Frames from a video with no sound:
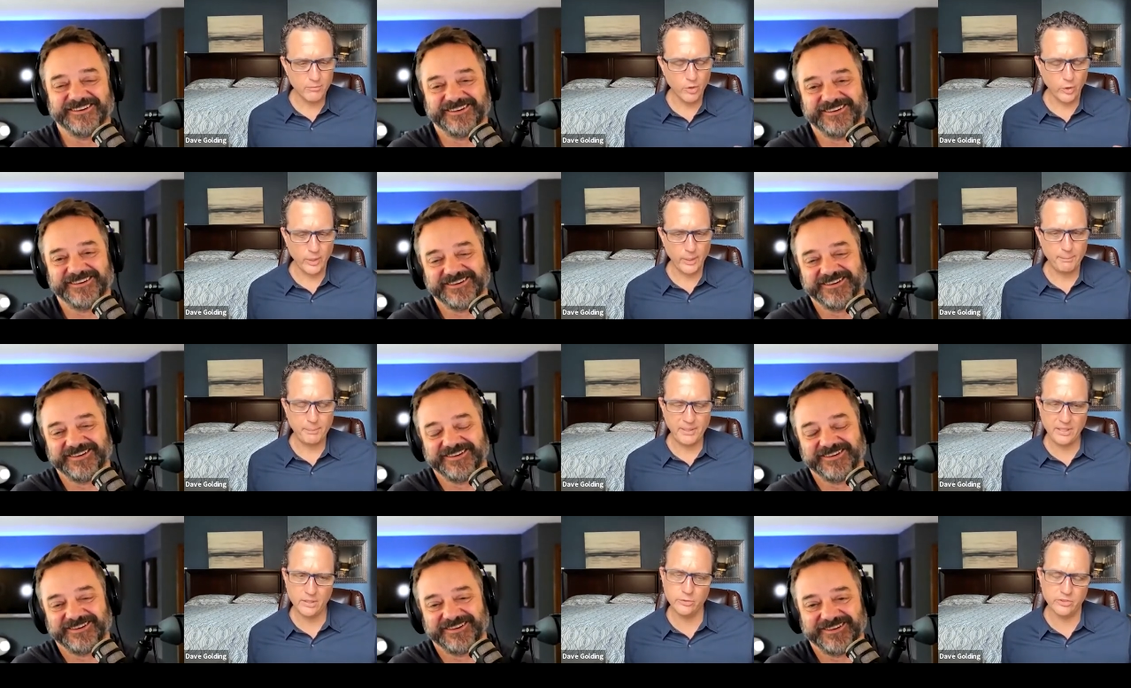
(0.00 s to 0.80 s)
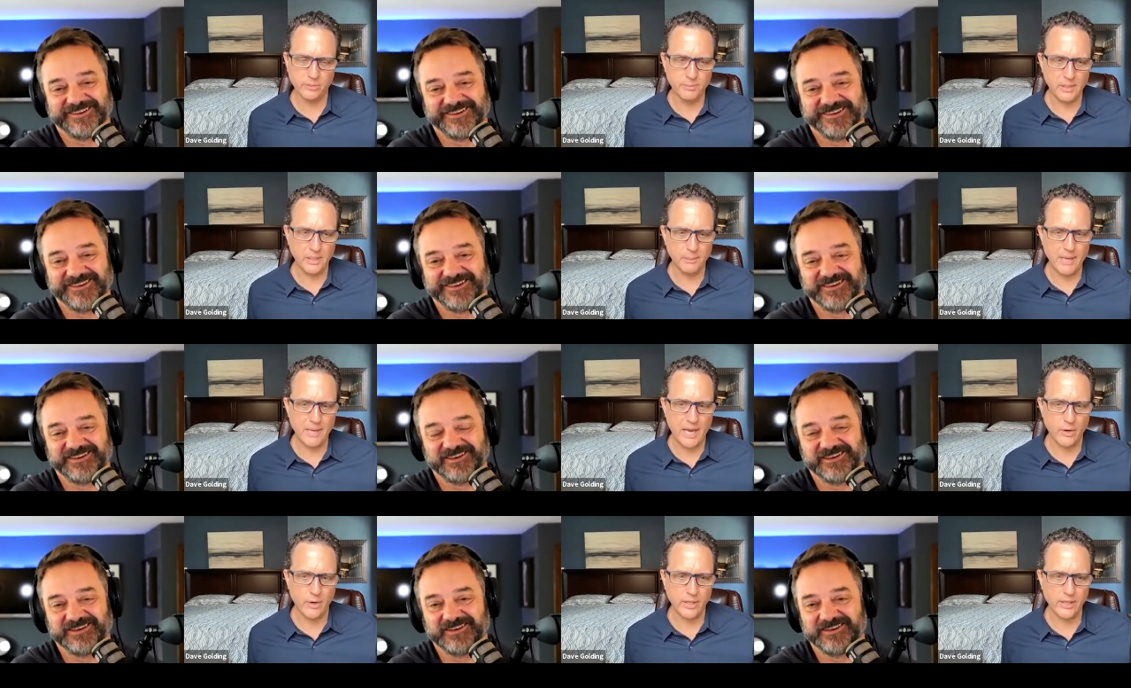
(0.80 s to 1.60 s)
Speaker 1: really appealed to me
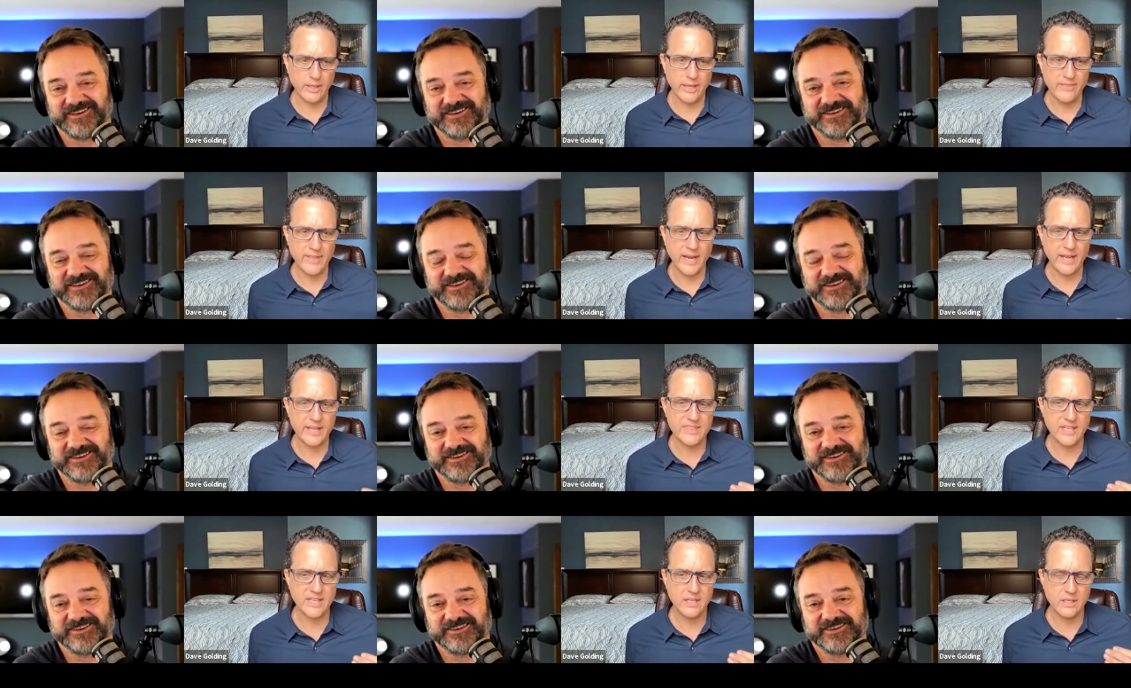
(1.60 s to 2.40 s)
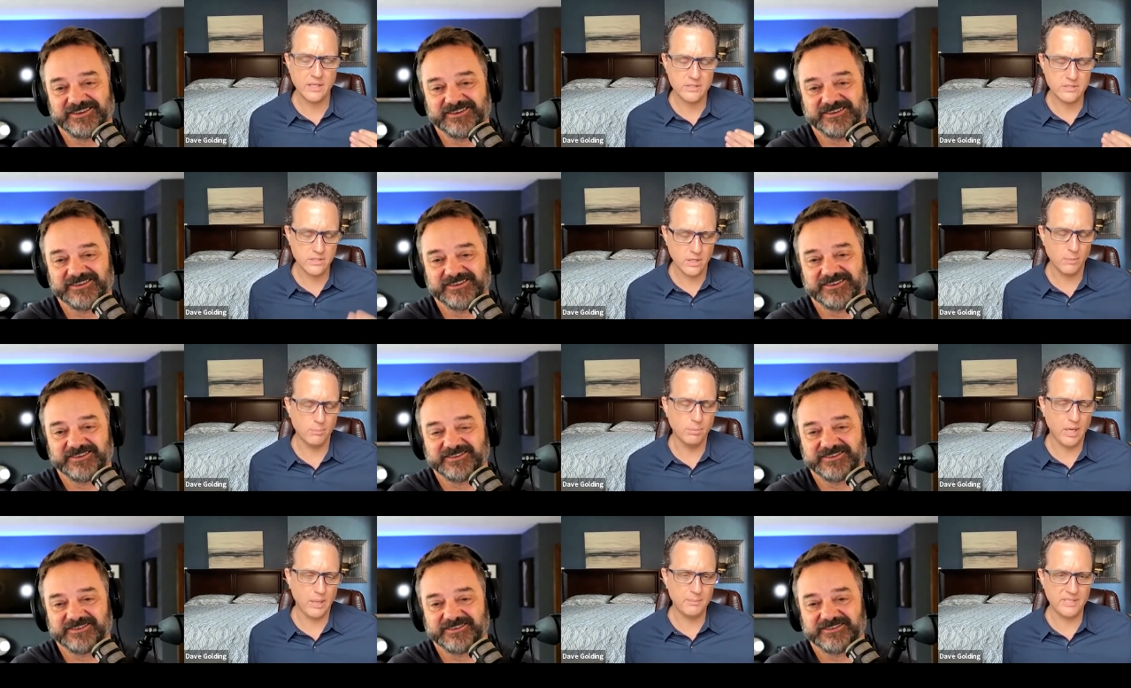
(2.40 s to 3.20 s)
about it and that i think has you know
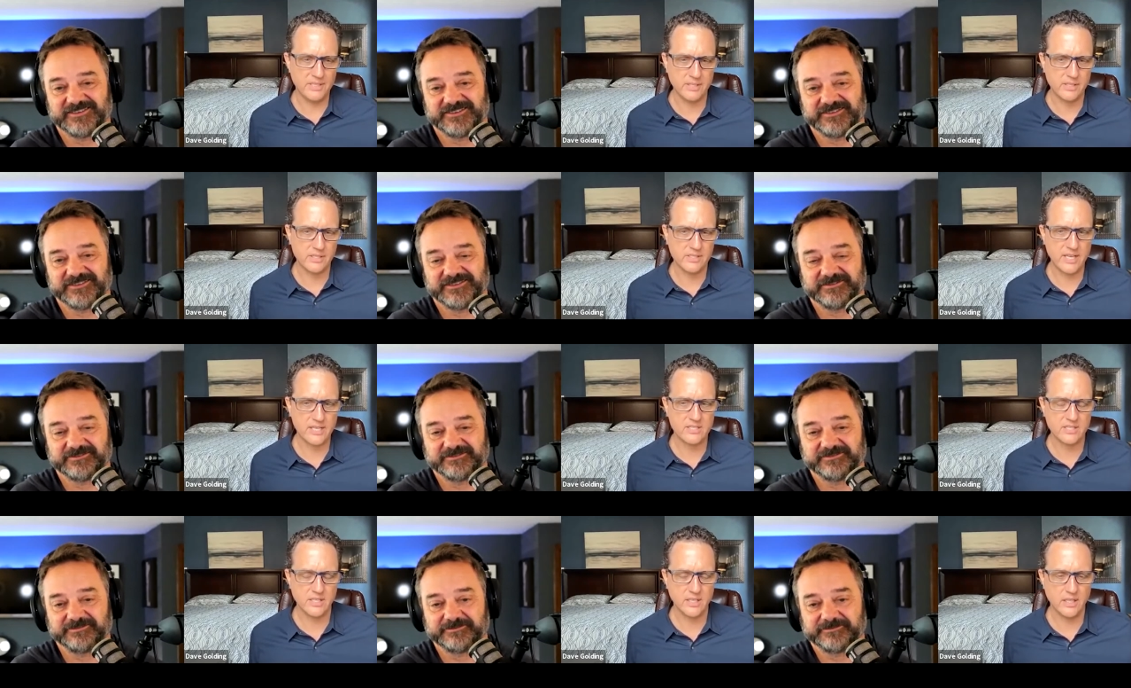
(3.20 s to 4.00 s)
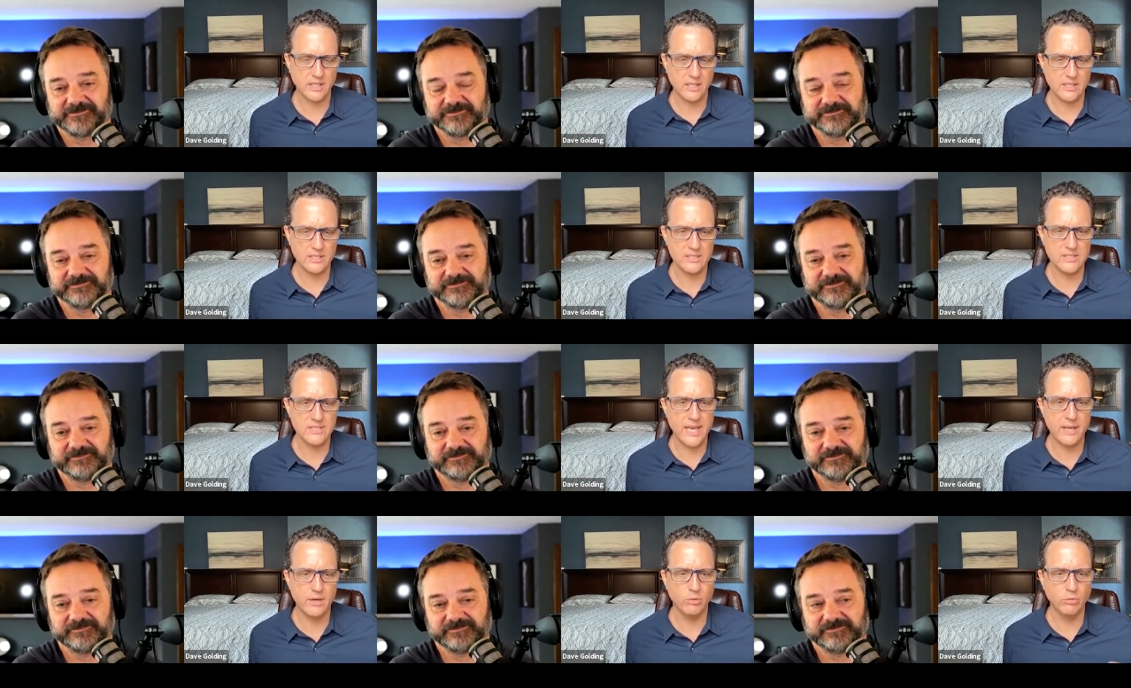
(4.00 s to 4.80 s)
brought me success in it is
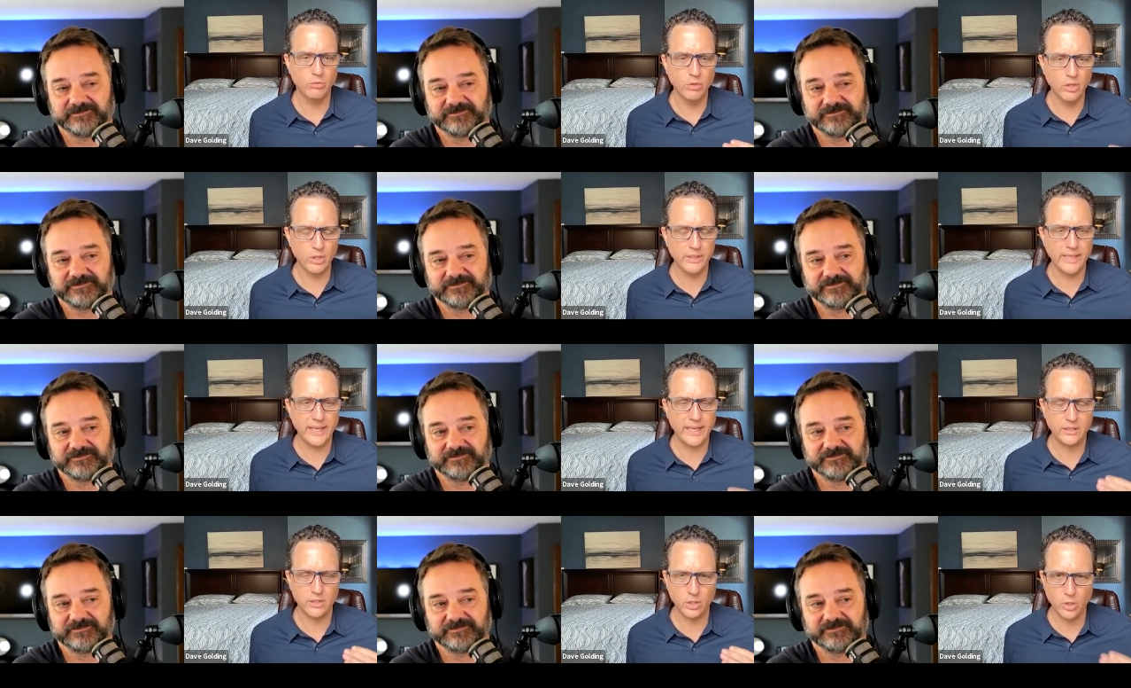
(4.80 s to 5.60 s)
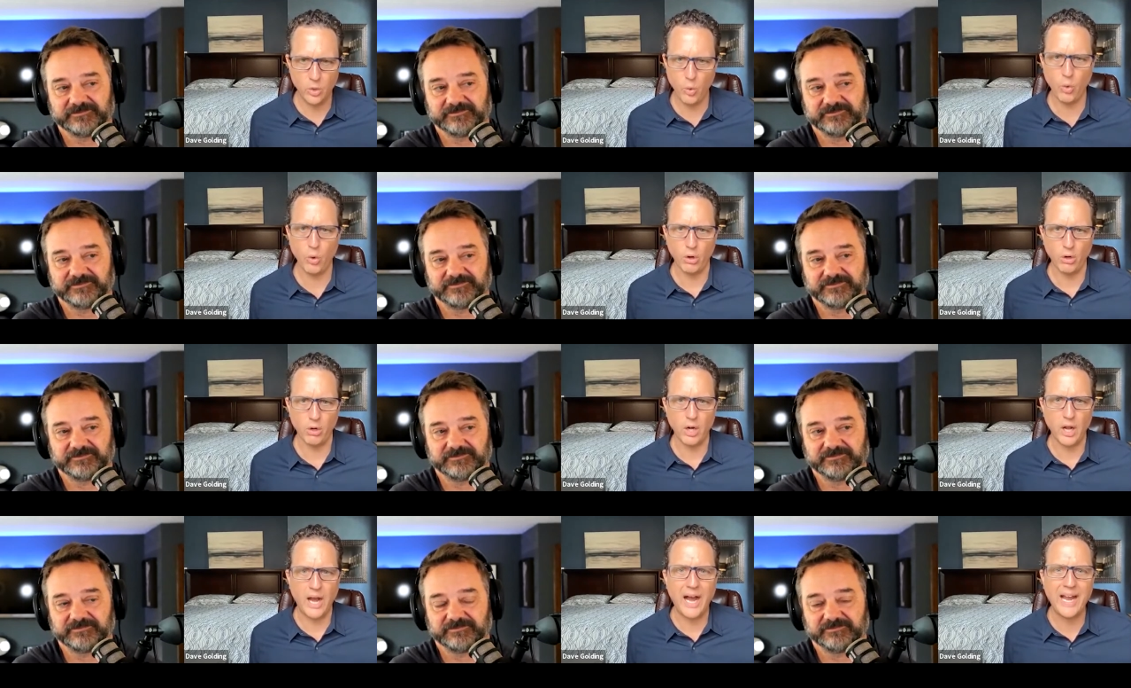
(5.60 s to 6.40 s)
that really at the
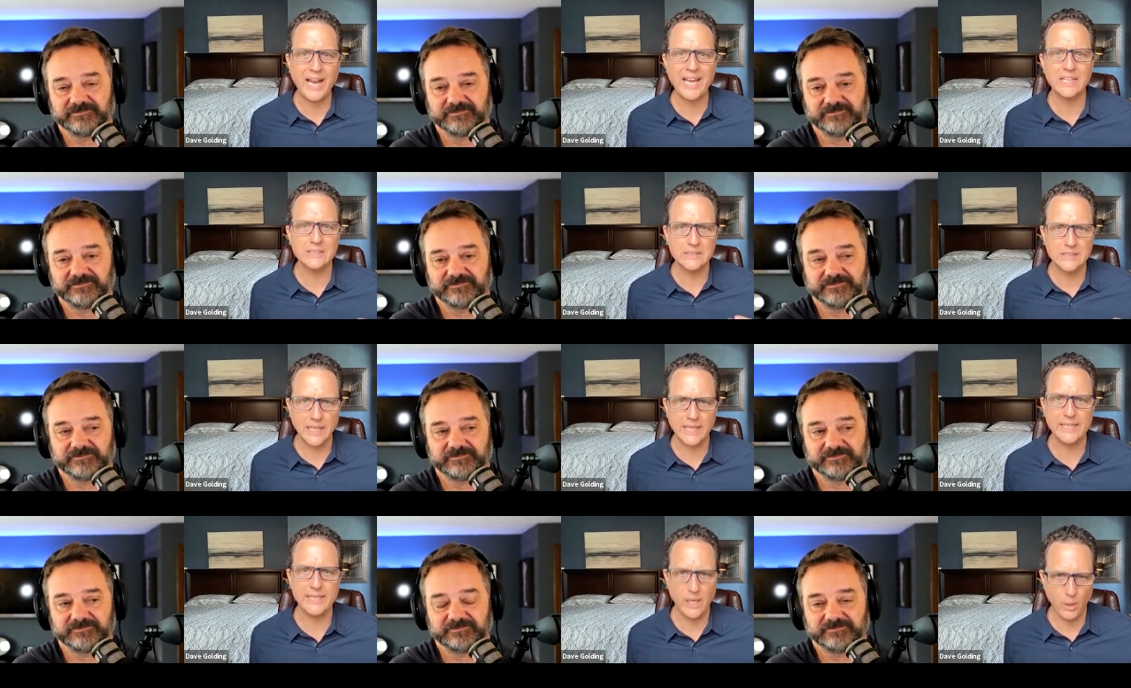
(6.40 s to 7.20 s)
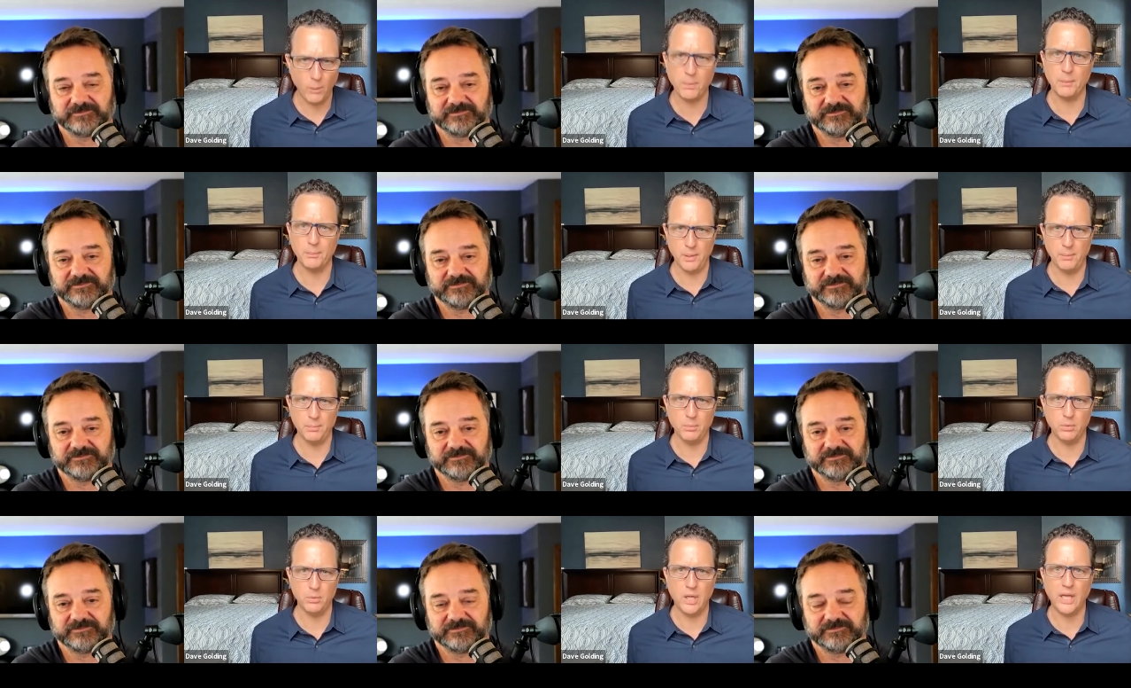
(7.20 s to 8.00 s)
core i like helping
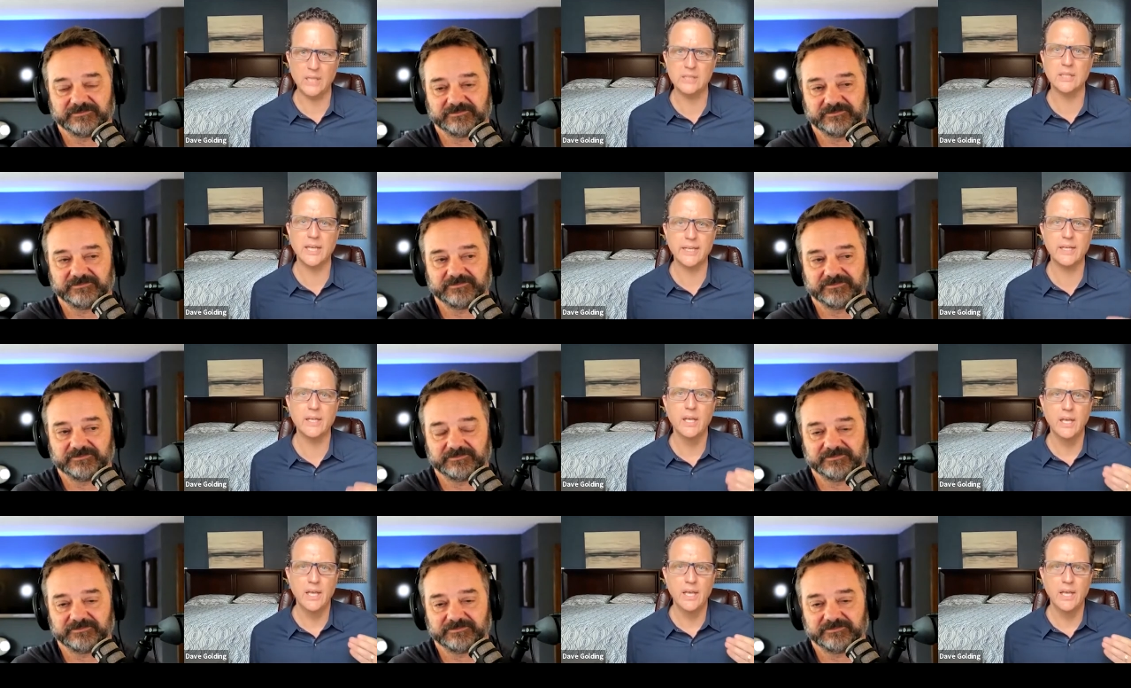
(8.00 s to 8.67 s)
people i like